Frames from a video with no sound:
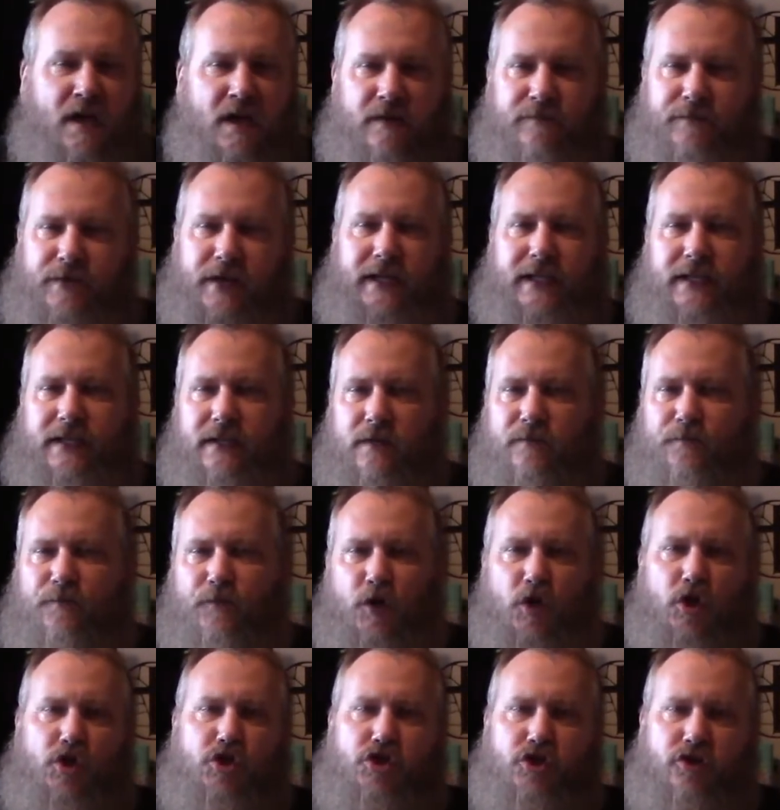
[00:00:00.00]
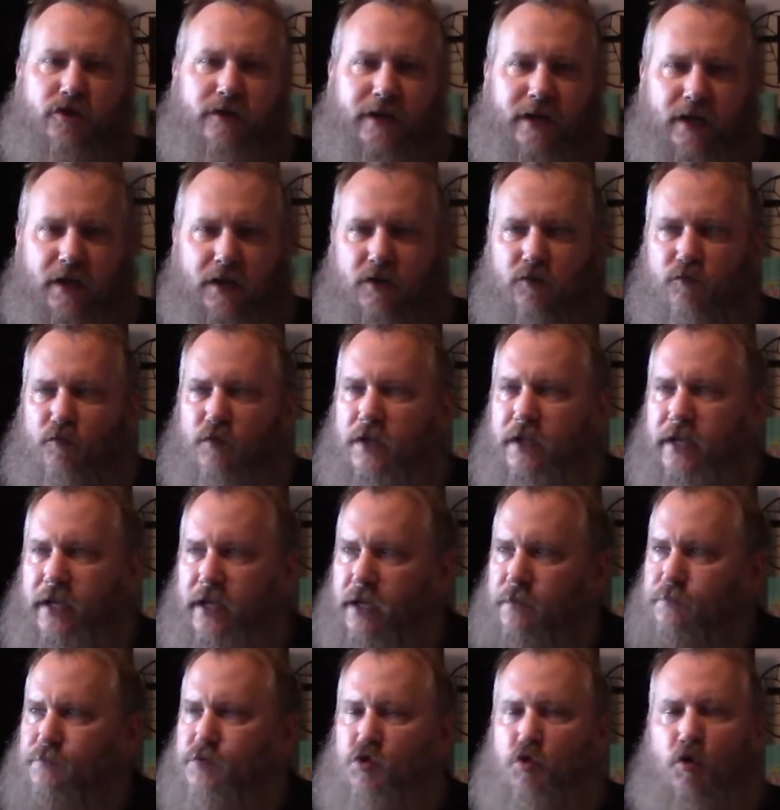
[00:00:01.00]
Very little furniture in here to really
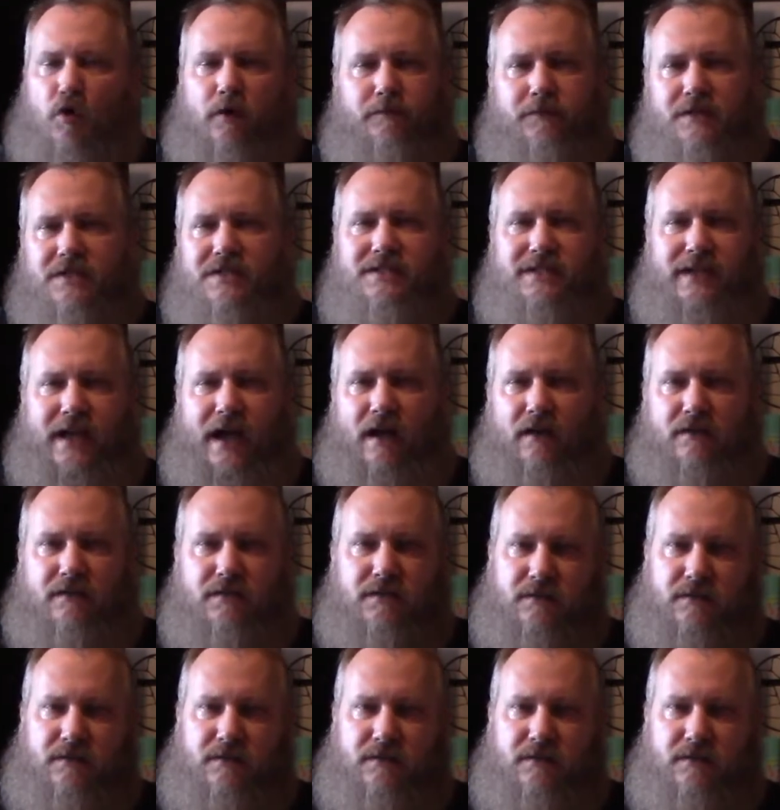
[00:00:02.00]
absorb the sound.